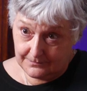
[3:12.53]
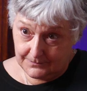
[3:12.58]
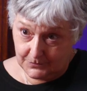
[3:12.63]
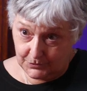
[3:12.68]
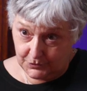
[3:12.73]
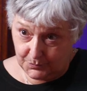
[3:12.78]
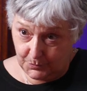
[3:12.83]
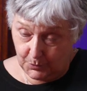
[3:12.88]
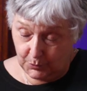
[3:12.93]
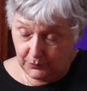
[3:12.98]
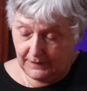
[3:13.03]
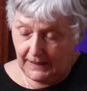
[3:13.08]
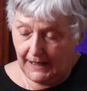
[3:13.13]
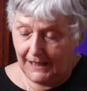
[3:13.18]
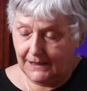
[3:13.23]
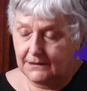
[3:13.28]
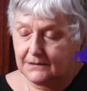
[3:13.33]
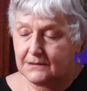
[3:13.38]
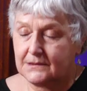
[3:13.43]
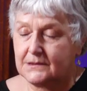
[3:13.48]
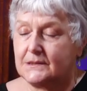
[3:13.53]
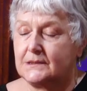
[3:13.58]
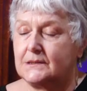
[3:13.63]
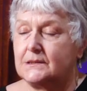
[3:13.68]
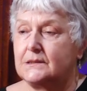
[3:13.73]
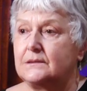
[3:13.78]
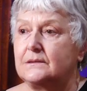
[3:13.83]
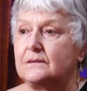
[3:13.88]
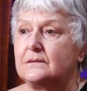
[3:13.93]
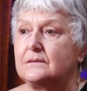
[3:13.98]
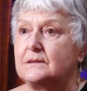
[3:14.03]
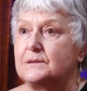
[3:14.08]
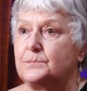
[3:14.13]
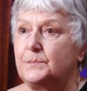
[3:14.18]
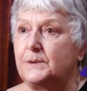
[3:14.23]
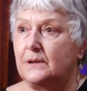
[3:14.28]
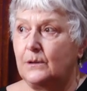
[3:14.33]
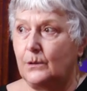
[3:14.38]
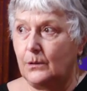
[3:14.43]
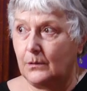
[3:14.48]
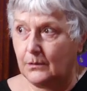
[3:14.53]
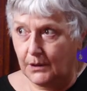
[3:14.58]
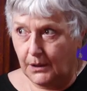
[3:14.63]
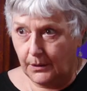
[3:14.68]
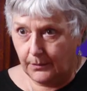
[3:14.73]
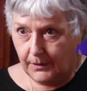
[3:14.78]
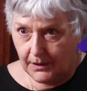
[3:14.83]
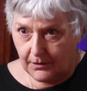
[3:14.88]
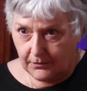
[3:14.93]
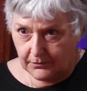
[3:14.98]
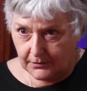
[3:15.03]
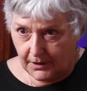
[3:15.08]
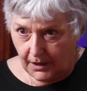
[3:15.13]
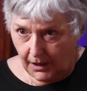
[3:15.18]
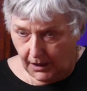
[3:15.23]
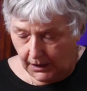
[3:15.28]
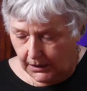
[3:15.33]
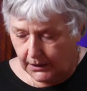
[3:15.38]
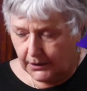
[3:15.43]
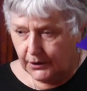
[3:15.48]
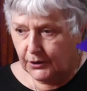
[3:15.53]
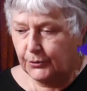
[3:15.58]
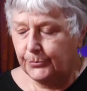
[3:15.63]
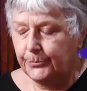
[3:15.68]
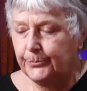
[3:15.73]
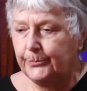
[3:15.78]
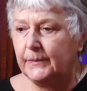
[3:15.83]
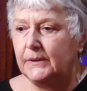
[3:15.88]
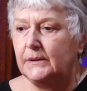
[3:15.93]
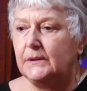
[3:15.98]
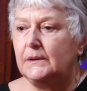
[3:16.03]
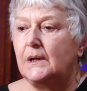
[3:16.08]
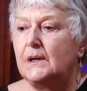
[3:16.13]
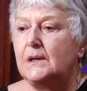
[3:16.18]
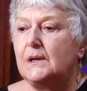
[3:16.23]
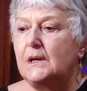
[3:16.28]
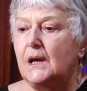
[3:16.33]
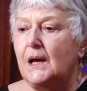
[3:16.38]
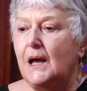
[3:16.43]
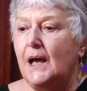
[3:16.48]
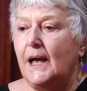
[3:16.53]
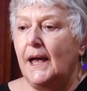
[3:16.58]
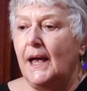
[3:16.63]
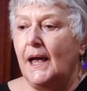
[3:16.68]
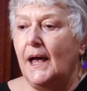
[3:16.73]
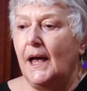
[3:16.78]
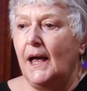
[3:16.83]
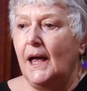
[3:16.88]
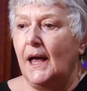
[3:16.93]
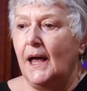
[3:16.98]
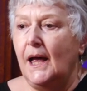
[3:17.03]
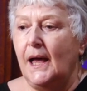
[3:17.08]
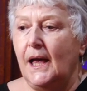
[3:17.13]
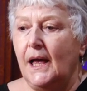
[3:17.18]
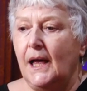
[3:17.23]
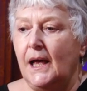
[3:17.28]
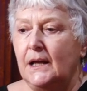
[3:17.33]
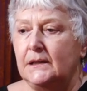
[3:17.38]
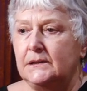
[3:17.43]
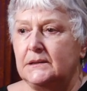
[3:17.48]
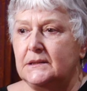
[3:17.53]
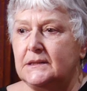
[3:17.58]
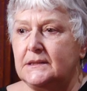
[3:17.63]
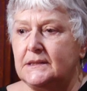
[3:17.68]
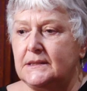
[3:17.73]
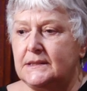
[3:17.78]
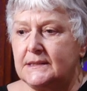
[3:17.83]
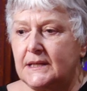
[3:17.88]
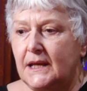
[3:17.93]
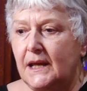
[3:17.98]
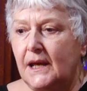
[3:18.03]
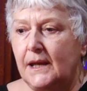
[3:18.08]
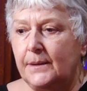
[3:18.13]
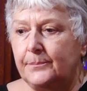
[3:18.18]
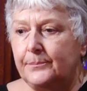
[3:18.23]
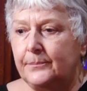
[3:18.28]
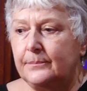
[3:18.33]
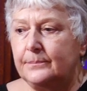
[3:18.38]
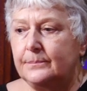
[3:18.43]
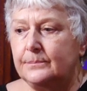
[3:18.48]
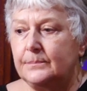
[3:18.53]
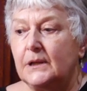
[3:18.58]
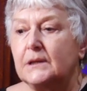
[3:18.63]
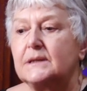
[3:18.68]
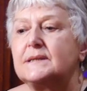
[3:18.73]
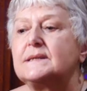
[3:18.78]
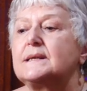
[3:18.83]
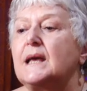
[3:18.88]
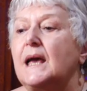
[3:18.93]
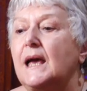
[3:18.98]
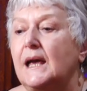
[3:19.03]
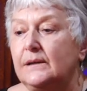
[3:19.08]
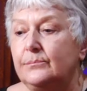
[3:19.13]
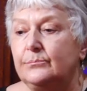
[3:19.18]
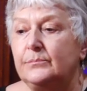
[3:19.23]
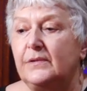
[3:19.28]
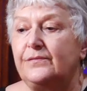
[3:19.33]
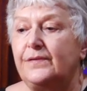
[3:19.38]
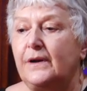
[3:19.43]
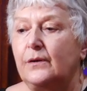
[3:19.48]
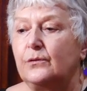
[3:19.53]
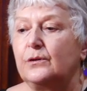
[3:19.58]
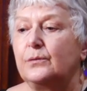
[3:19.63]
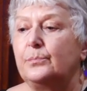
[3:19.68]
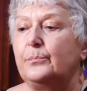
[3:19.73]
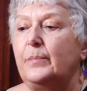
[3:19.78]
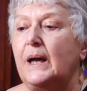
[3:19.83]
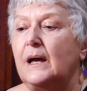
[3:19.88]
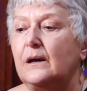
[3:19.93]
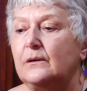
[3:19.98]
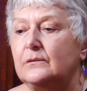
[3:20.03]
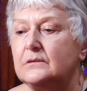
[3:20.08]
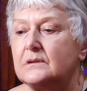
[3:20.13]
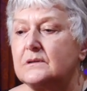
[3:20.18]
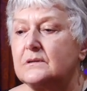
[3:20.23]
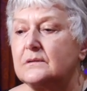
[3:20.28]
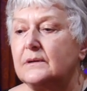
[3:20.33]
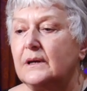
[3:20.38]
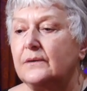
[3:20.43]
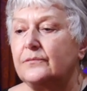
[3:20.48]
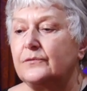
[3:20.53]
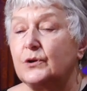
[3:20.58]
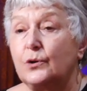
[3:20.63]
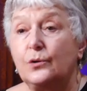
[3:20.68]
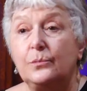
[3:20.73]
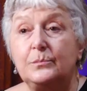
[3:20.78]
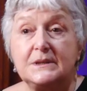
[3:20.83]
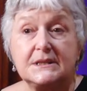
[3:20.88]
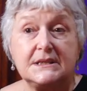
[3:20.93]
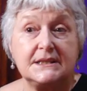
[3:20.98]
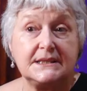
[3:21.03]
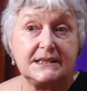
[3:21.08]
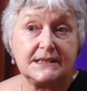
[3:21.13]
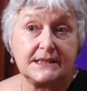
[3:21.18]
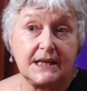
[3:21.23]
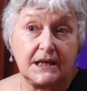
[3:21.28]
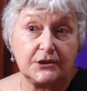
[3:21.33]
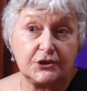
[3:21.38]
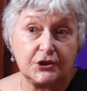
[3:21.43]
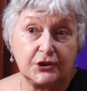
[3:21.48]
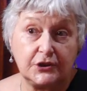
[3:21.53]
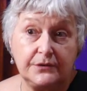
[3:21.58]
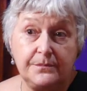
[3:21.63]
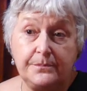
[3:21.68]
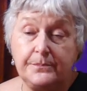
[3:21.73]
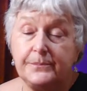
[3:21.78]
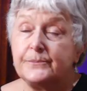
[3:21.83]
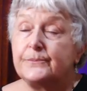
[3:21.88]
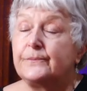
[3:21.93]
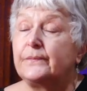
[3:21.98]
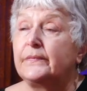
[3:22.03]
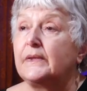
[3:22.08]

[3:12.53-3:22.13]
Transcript: Much more relaxed. There's been a lot going on at home. And like I say, I felt compelled to have to come to this session.